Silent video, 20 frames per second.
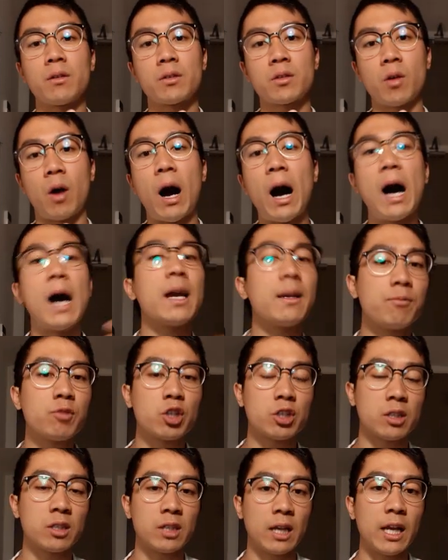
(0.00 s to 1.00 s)
So I'm
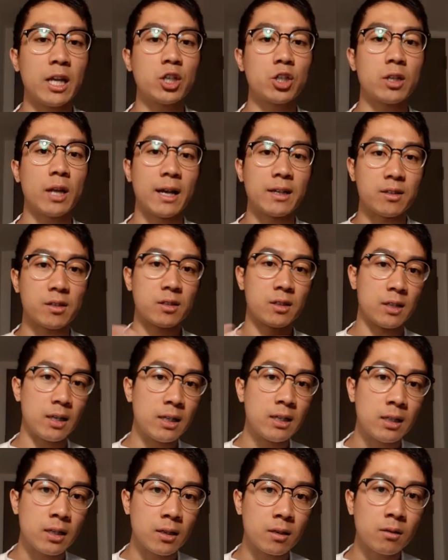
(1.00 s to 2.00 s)
just as Asian as is an
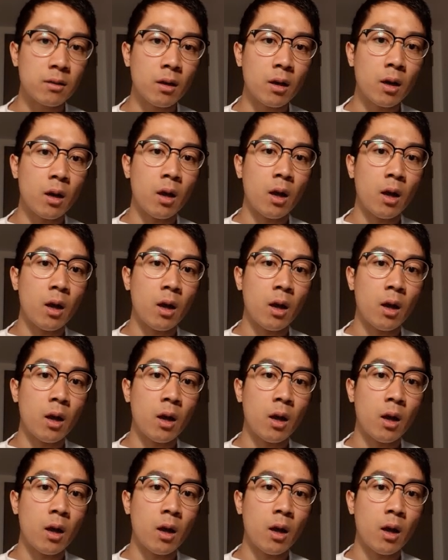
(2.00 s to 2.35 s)
Indian,